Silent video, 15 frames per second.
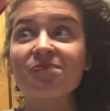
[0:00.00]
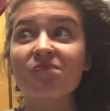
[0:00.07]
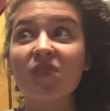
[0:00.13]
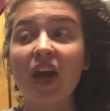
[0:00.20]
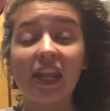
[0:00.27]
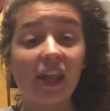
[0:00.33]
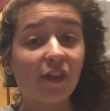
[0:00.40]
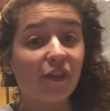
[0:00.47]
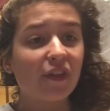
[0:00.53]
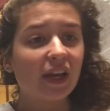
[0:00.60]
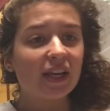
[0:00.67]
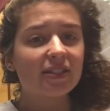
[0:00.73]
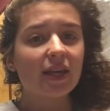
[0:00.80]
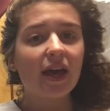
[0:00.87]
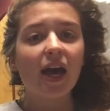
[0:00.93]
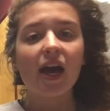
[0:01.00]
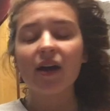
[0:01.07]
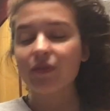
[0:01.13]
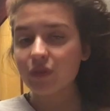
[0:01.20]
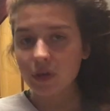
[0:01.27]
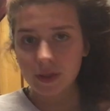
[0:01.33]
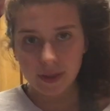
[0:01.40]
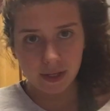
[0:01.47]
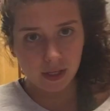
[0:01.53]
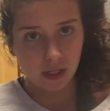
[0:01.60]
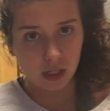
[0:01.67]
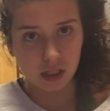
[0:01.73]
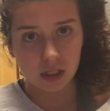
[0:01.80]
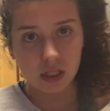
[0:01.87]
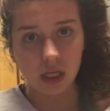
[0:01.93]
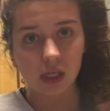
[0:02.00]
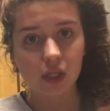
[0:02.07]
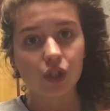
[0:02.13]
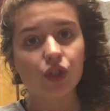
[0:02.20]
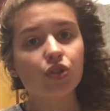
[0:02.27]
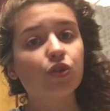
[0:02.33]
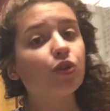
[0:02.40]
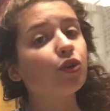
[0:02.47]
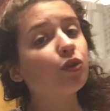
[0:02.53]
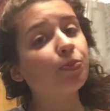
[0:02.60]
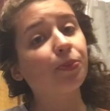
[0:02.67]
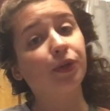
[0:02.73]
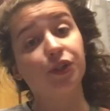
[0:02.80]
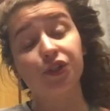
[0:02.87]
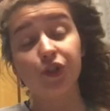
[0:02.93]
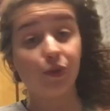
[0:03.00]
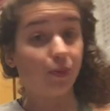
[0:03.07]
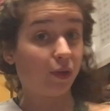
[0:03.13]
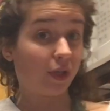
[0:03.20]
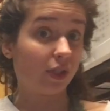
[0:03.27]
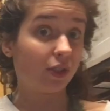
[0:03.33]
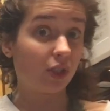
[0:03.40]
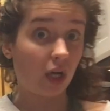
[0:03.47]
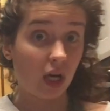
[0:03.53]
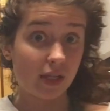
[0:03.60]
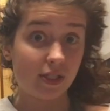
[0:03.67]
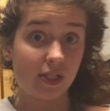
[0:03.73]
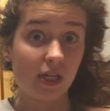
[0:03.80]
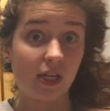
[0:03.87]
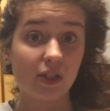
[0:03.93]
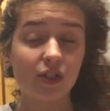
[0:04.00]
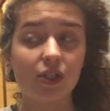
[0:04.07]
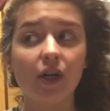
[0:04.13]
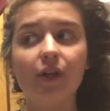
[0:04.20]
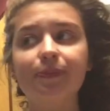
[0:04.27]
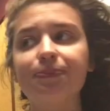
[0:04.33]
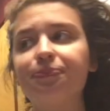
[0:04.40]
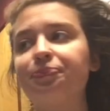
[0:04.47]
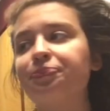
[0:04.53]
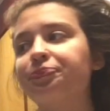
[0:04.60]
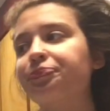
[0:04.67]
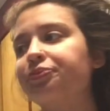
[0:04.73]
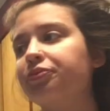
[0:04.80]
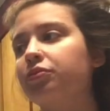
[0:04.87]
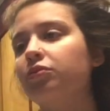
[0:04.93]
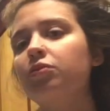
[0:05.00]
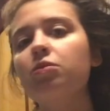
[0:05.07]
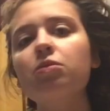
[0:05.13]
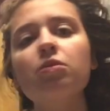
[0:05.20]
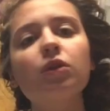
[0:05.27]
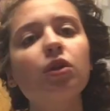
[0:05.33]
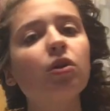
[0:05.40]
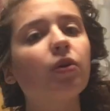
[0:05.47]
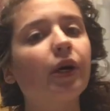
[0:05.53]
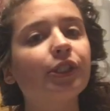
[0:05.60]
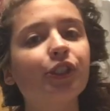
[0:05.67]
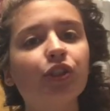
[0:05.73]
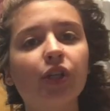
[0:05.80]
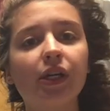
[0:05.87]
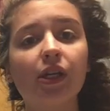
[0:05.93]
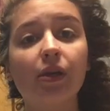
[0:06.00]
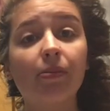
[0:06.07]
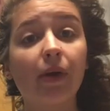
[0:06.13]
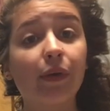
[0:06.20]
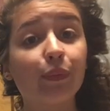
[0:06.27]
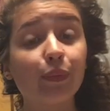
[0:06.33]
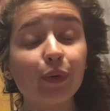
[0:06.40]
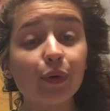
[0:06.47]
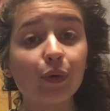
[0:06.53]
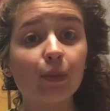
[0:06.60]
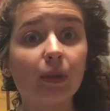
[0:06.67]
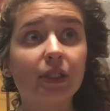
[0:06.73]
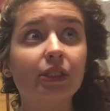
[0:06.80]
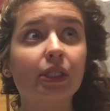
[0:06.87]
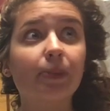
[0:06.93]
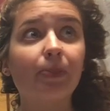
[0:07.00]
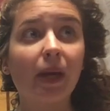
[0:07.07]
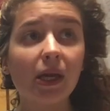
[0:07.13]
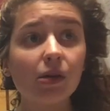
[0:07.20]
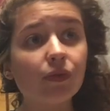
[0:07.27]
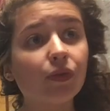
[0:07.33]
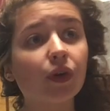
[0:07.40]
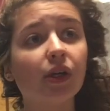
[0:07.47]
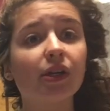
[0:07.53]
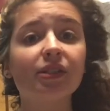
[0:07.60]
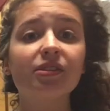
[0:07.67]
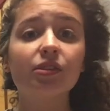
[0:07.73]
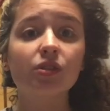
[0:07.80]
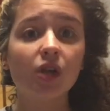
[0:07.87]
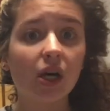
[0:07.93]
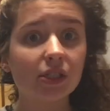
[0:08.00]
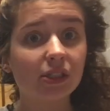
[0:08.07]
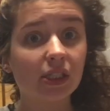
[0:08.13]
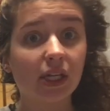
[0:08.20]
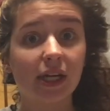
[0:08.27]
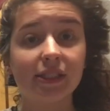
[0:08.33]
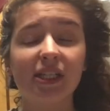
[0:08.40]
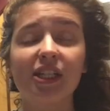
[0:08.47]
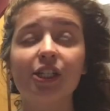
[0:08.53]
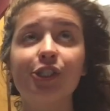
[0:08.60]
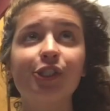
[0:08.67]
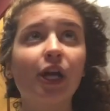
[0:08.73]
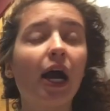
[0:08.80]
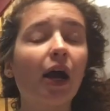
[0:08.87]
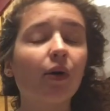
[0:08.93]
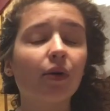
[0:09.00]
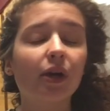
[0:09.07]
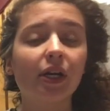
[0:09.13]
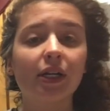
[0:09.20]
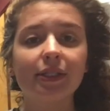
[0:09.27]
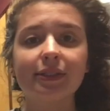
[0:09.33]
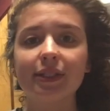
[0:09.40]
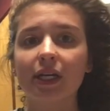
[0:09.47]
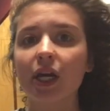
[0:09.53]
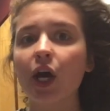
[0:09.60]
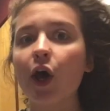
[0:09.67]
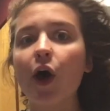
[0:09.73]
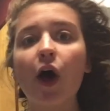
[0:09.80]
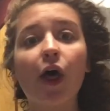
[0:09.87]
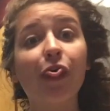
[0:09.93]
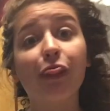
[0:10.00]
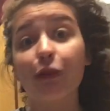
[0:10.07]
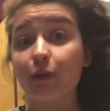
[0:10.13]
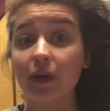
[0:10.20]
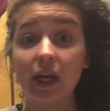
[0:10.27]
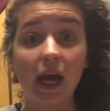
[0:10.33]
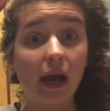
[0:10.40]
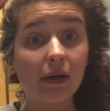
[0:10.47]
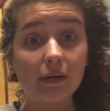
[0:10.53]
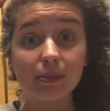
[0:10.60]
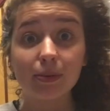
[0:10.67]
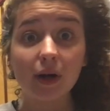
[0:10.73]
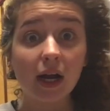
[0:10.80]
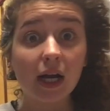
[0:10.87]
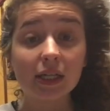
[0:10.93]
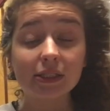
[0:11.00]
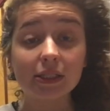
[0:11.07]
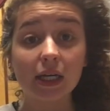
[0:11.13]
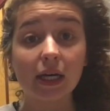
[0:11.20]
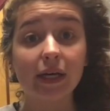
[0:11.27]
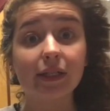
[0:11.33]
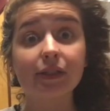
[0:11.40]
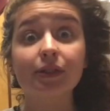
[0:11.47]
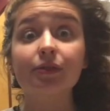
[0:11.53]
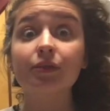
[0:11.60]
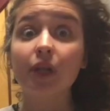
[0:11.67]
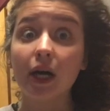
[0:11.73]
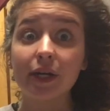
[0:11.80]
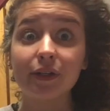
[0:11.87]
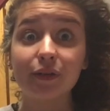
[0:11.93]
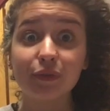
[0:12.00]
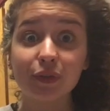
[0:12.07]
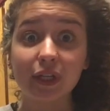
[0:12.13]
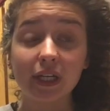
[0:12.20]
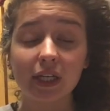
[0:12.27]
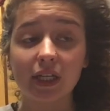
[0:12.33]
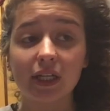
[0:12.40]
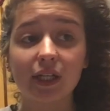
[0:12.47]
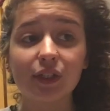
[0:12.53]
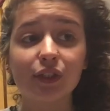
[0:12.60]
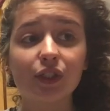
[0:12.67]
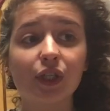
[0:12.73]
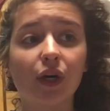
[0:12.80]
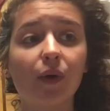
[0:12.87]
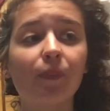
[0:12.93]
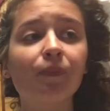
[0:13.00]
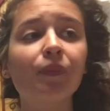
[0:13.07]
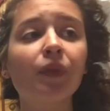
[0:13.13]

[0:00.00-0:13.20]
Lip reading: Another thing is everything is like super, super exhausting. So, I straighten up my room. It's like painful and it's exhausting. I take a shower and it's like a 3-hour process. Kind of ridiculous. So